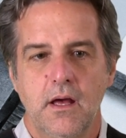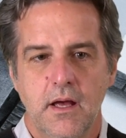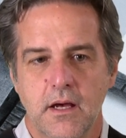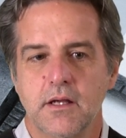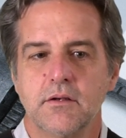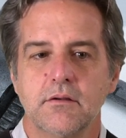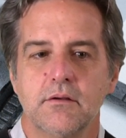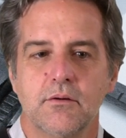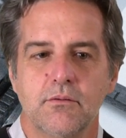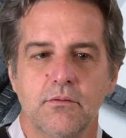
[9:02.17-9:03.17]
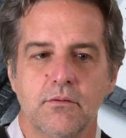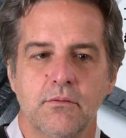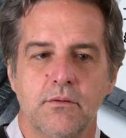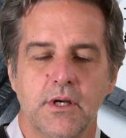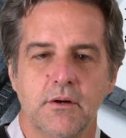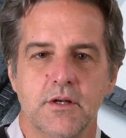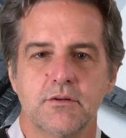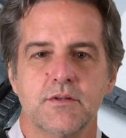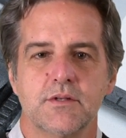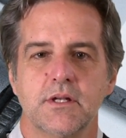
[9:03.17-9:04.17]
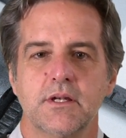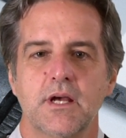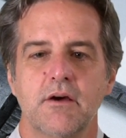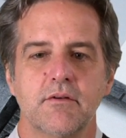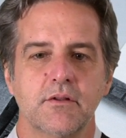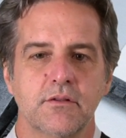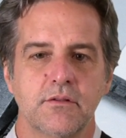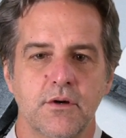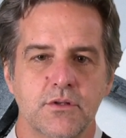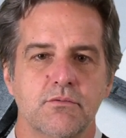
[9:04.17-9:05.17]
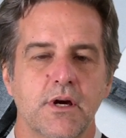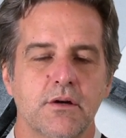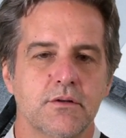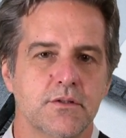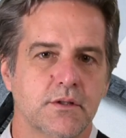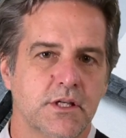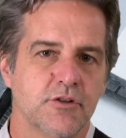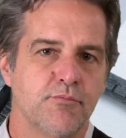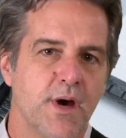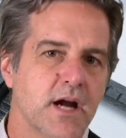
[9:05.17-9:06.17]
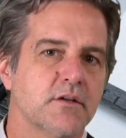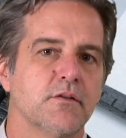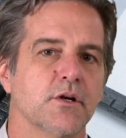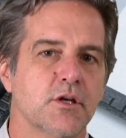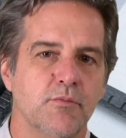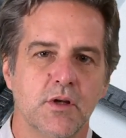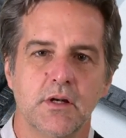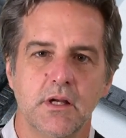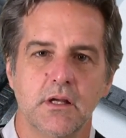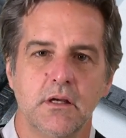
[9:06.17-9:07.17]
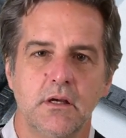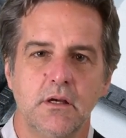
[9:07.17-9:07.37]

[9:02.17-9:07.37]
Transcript: and we are interested in having those writers give back to their community.